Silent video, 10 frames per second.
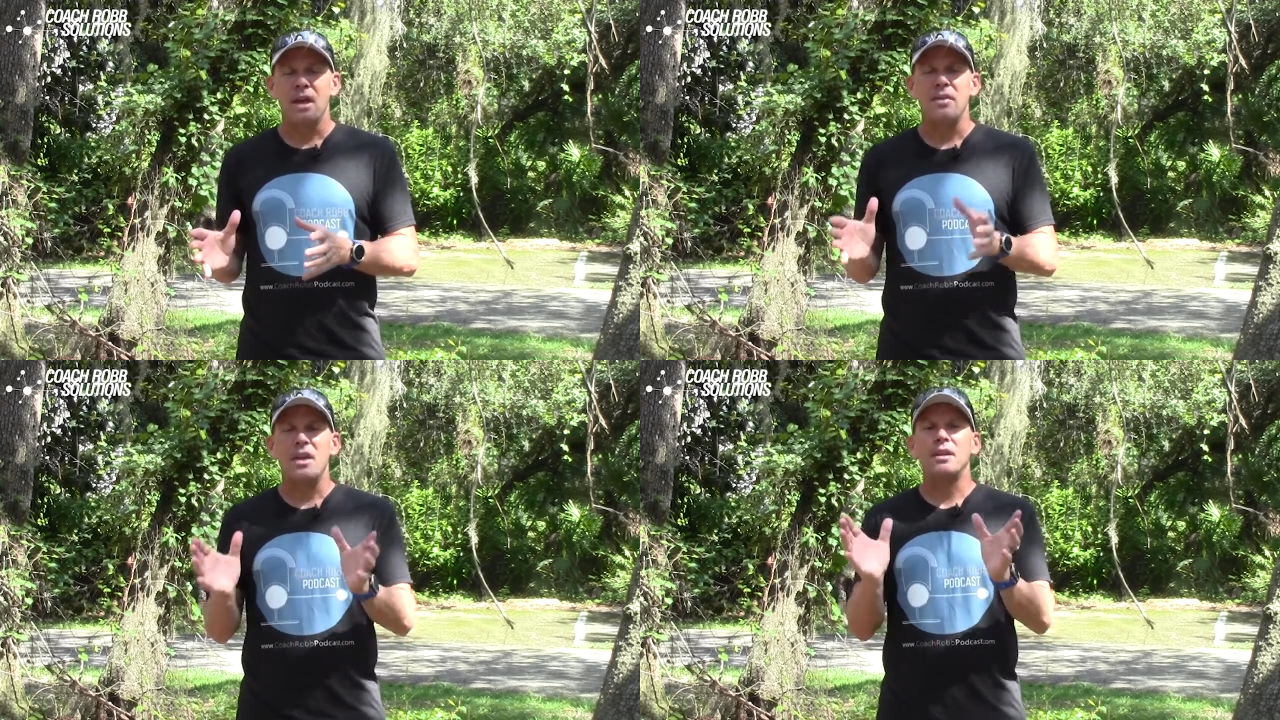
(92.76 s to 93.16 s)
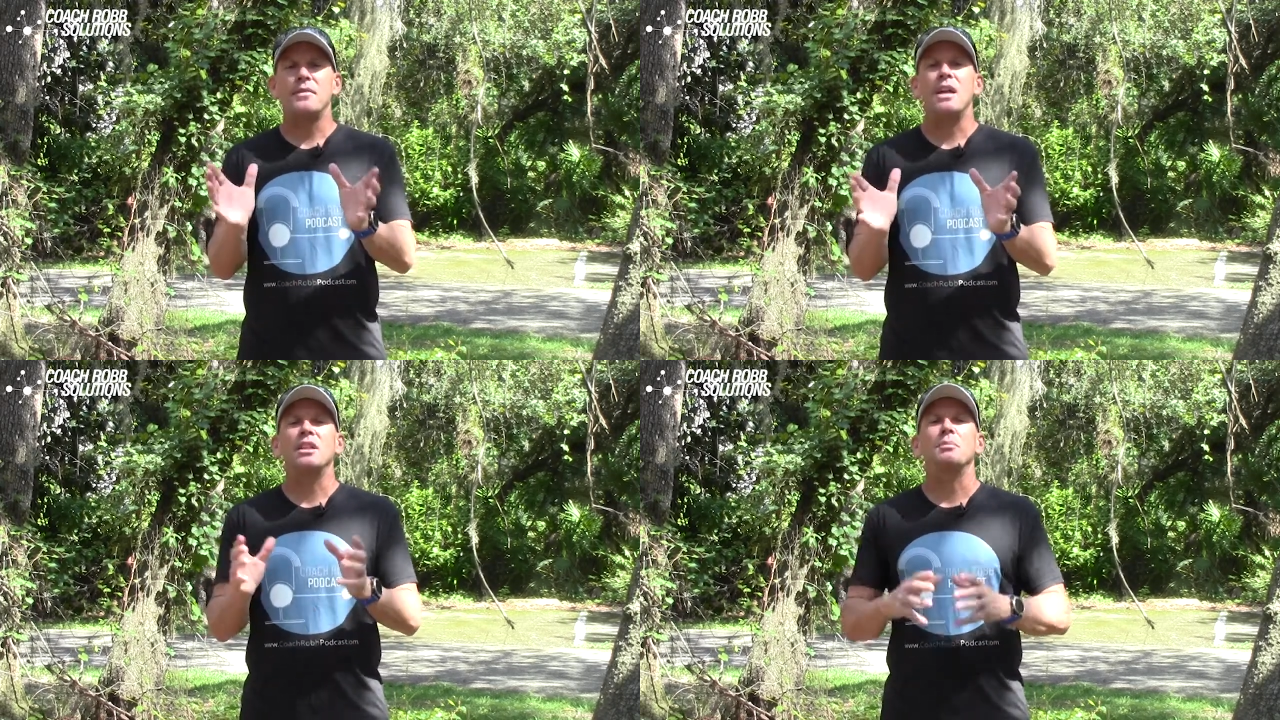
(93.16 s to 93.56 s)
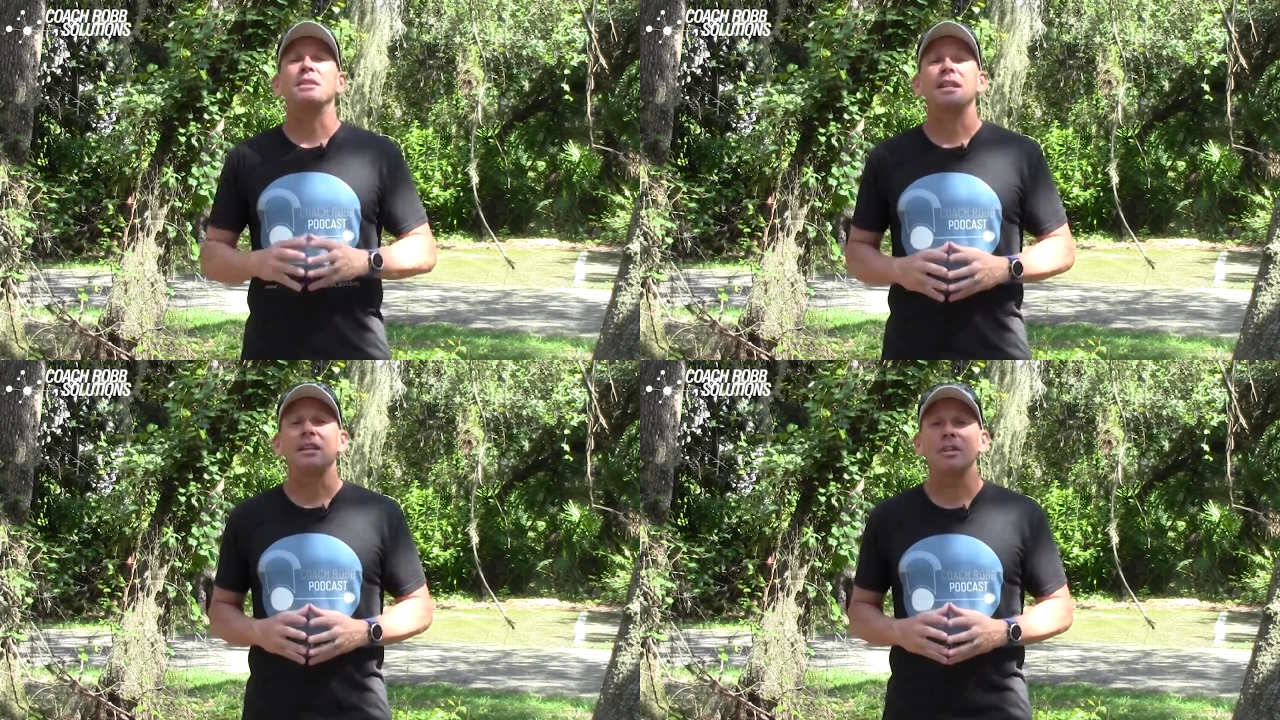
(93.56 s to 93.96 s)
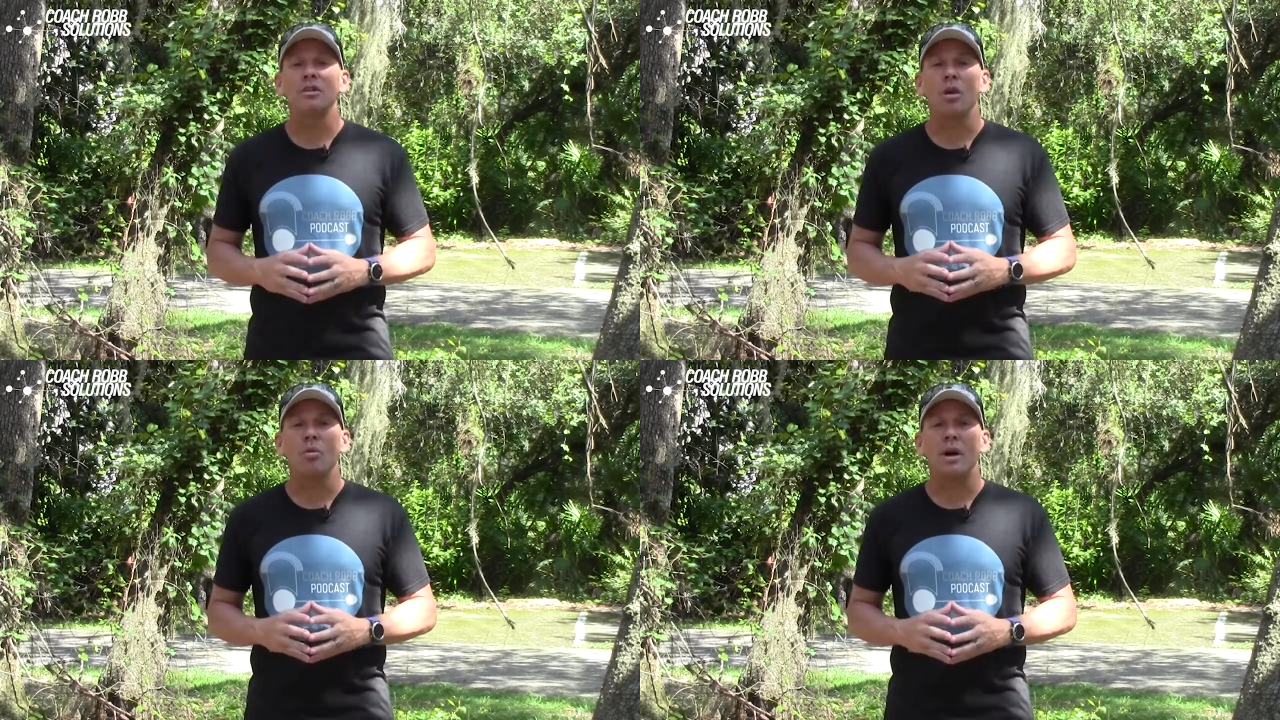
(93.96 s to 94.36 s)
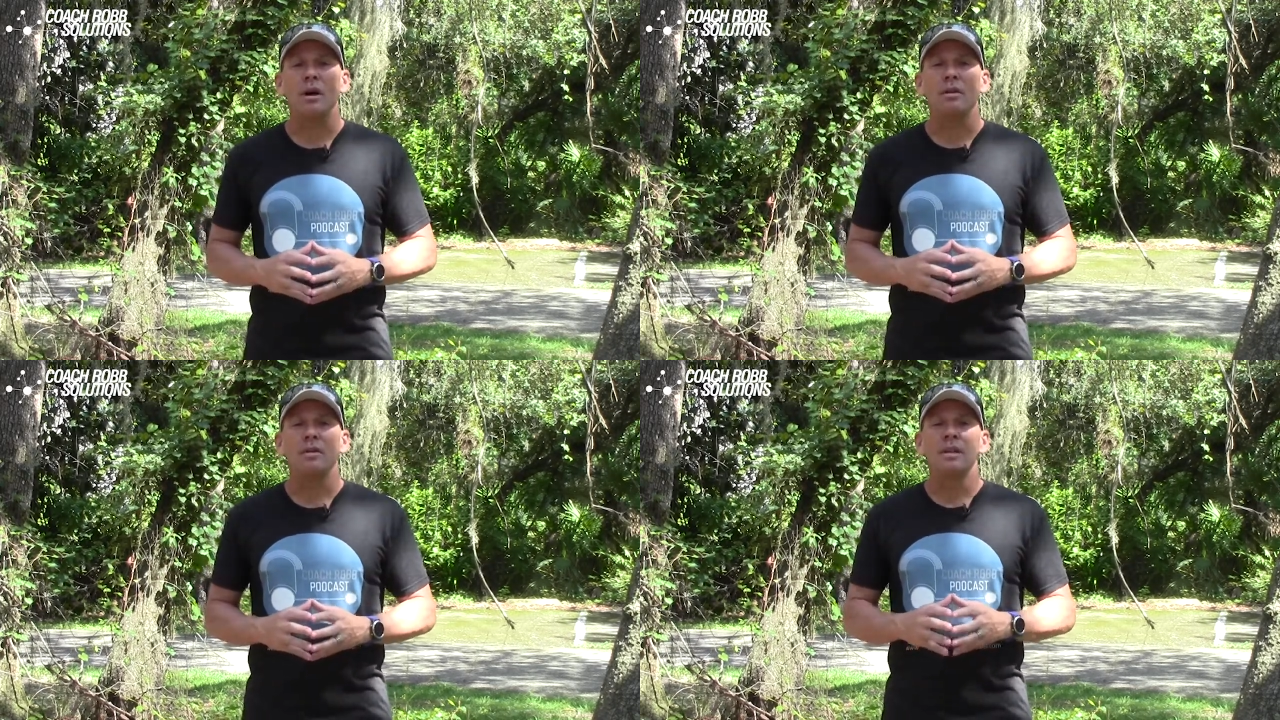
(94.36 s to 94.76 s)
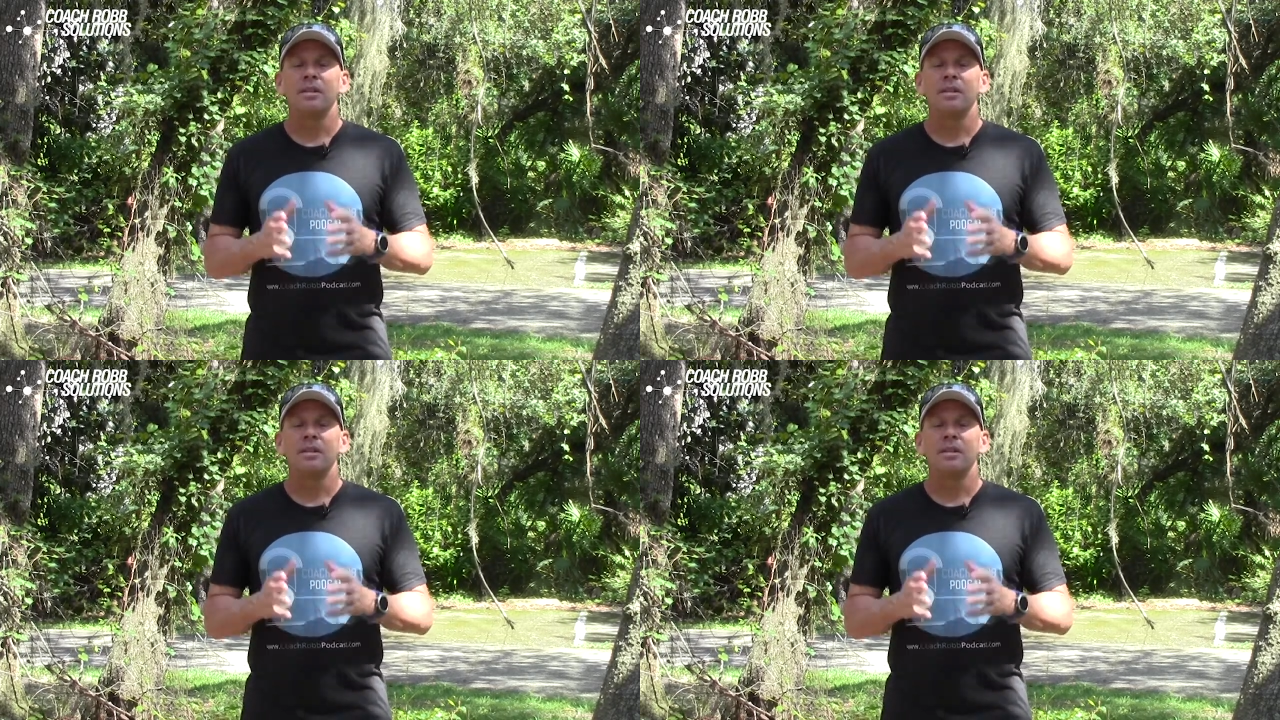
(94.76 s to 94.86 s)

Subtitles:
And then of the elements that didn't go well,